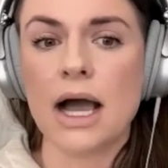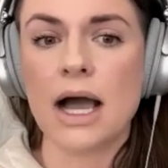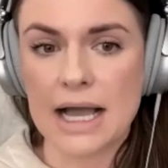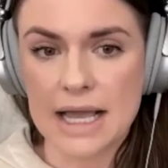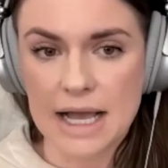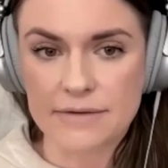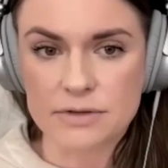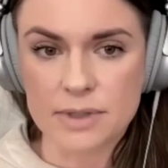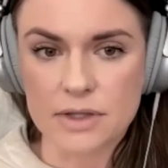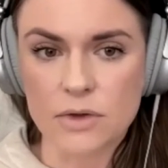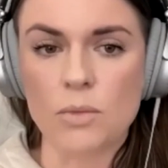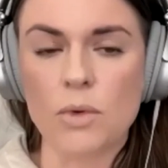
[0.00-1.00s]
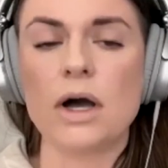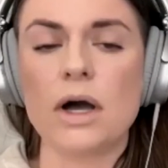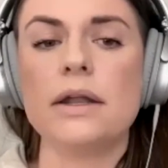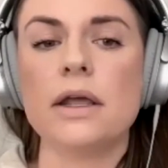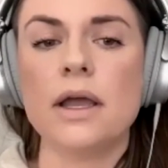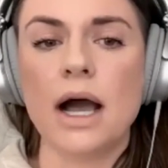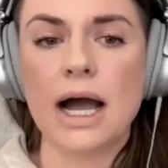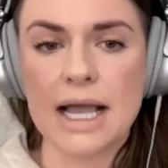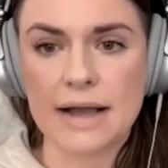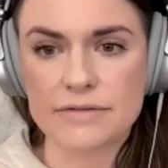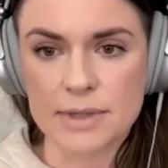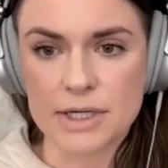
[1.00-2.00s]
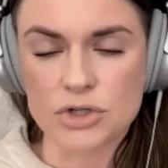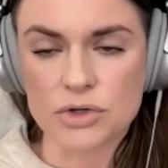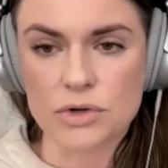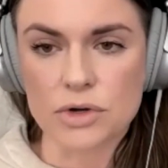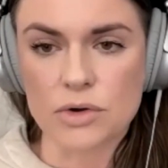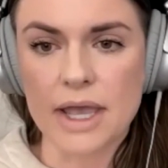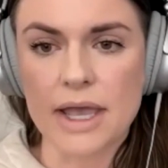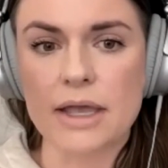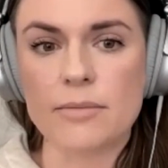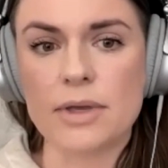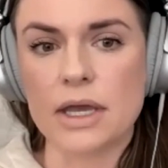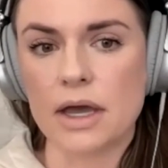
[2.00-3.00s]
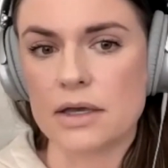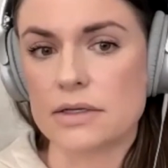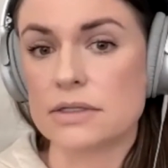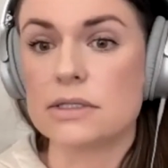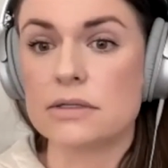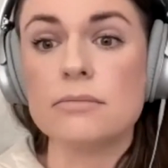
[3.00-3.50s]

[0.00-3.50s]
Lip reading: I have to be the one. I have to make sure they're okay because